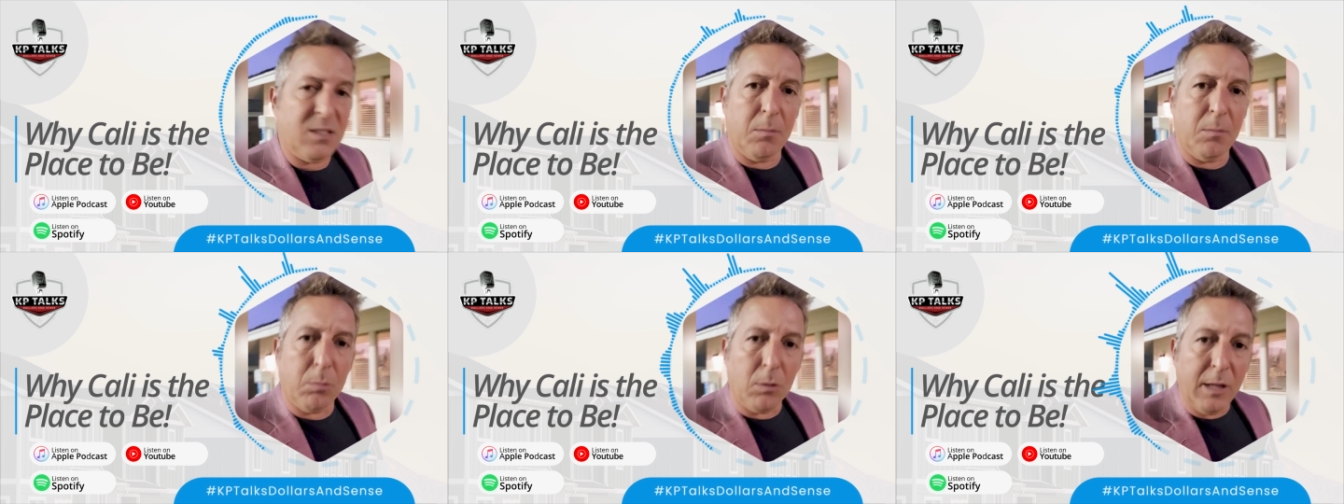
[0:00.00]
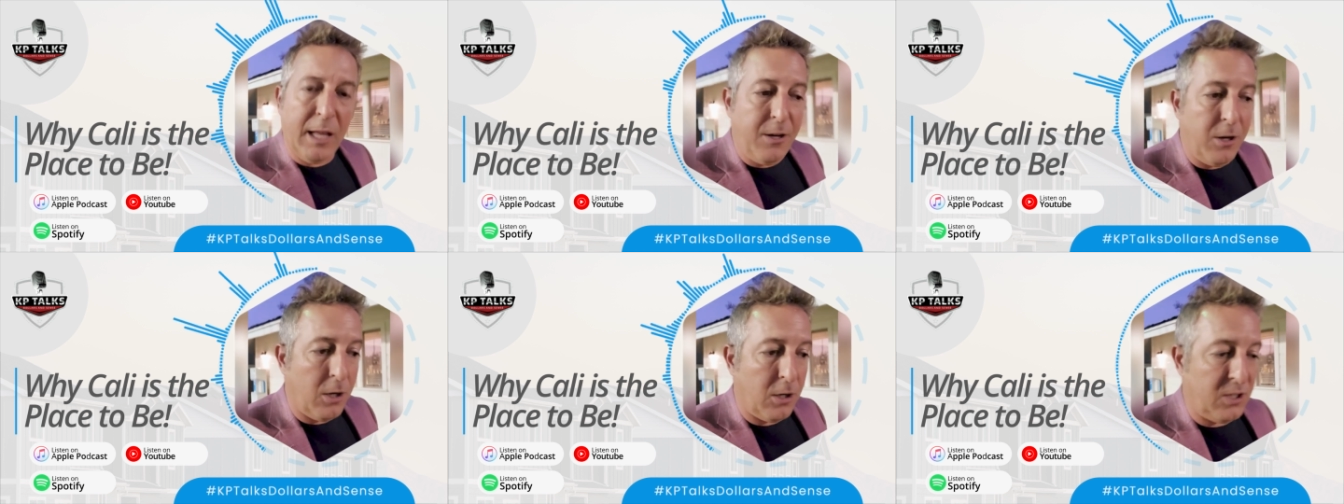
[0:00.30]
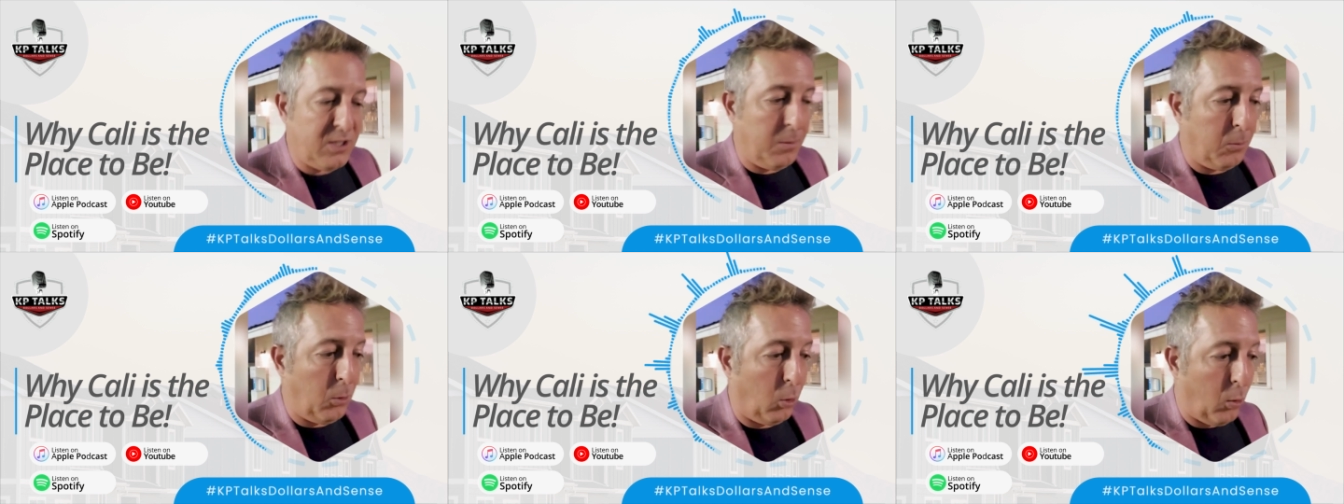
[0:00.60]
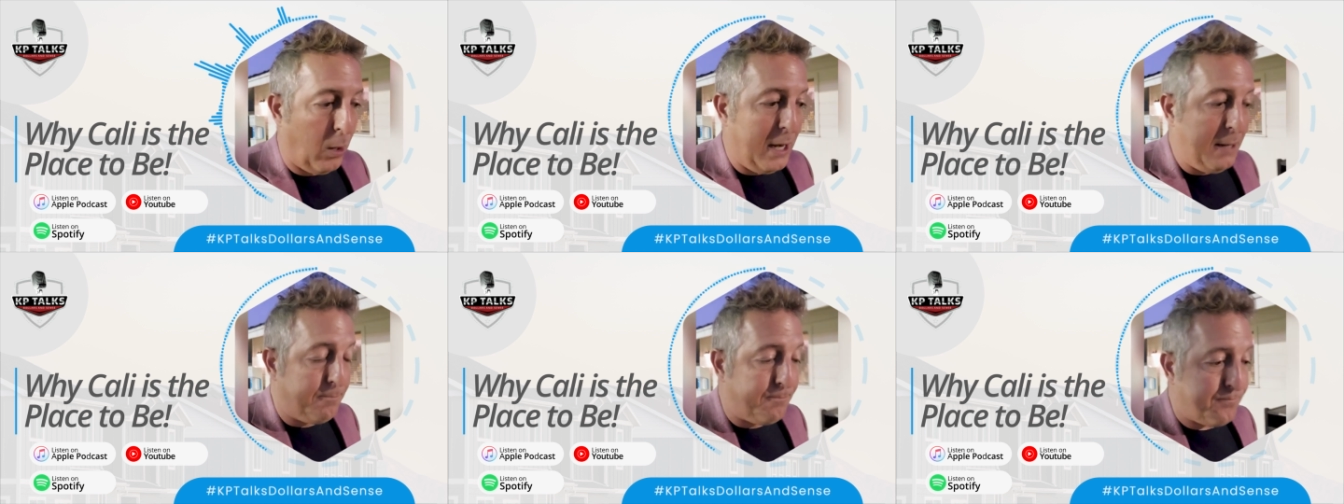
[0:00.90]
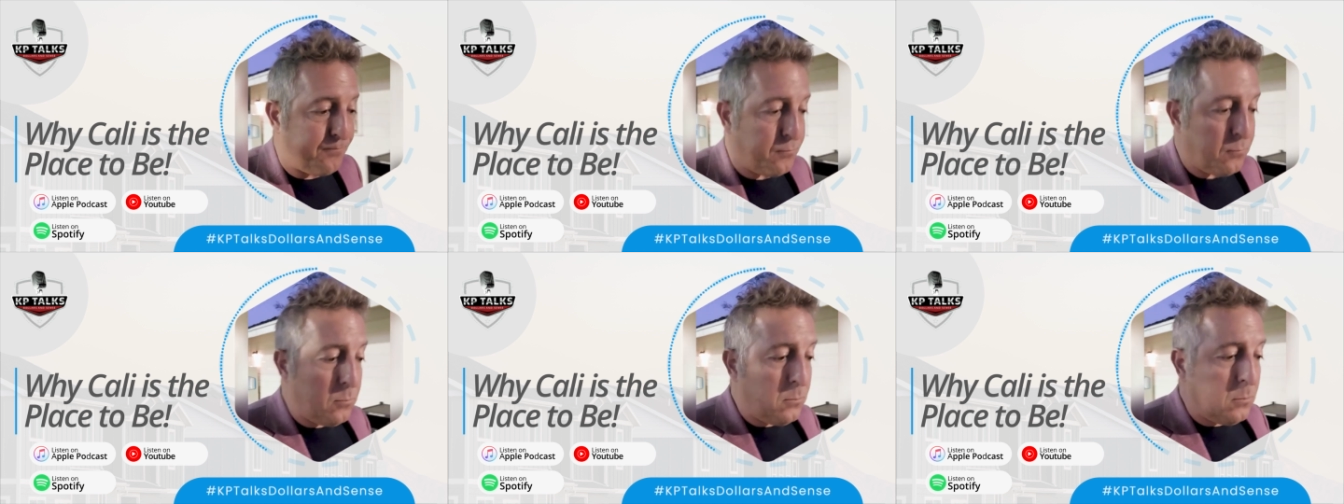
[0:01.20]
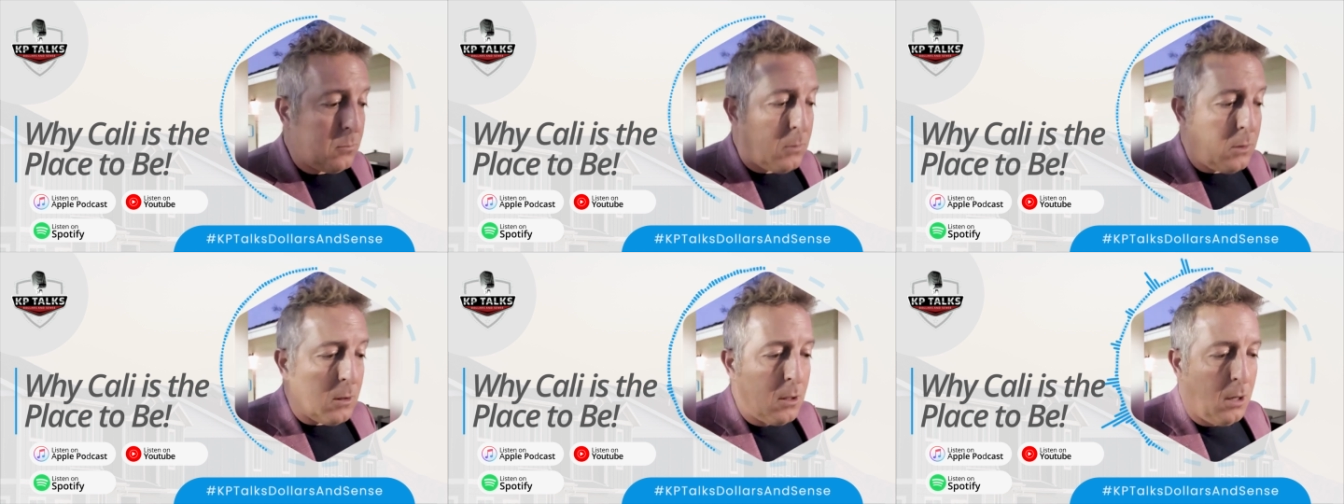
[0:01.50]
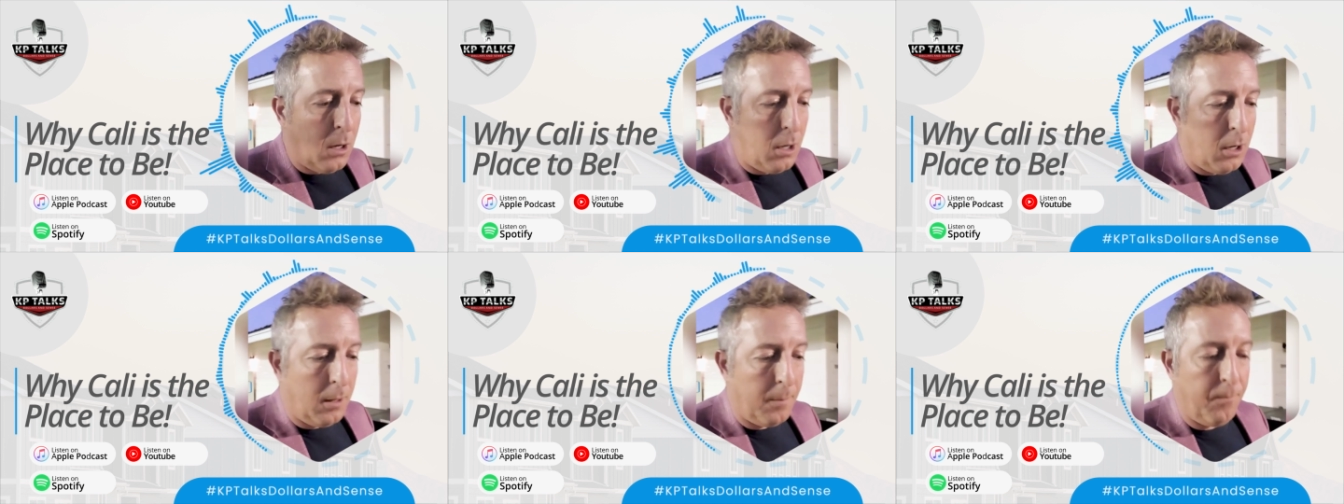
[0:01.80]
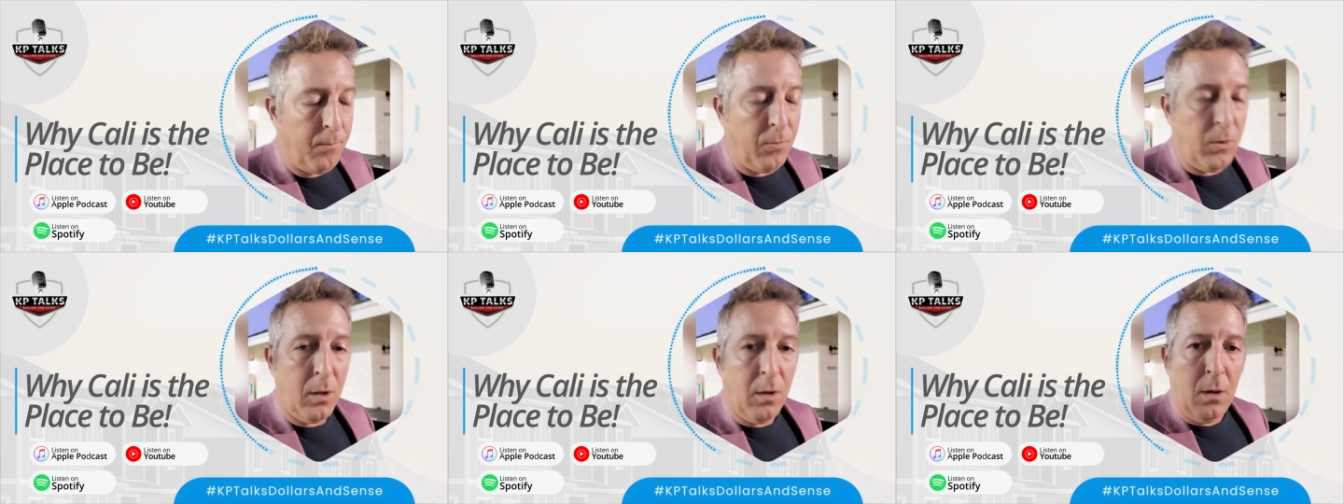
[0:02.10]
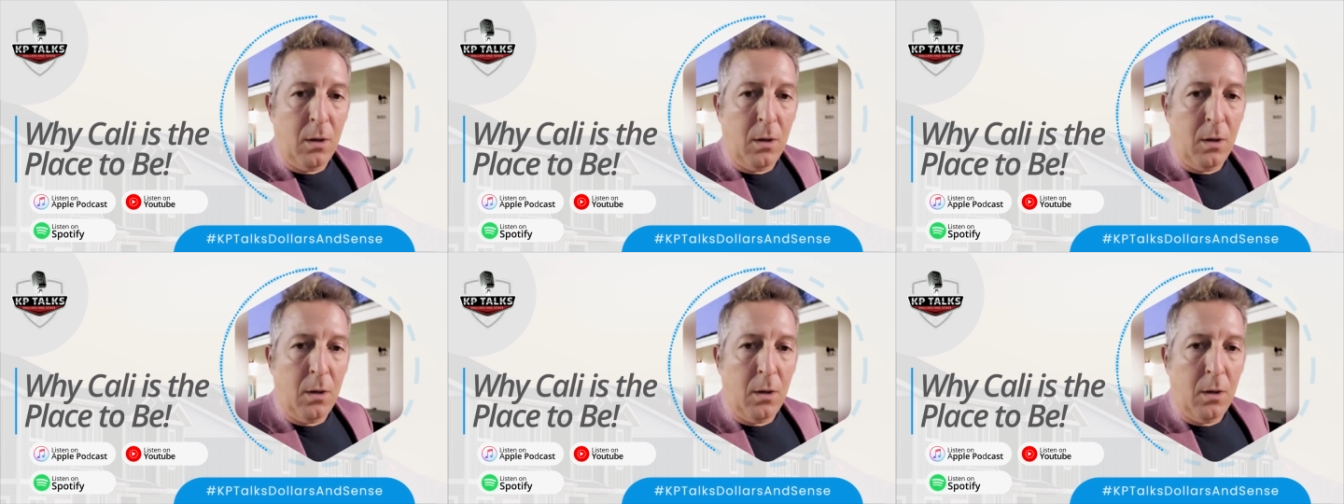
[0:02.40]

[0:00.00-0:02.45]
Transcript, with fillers: some lenders, some great um,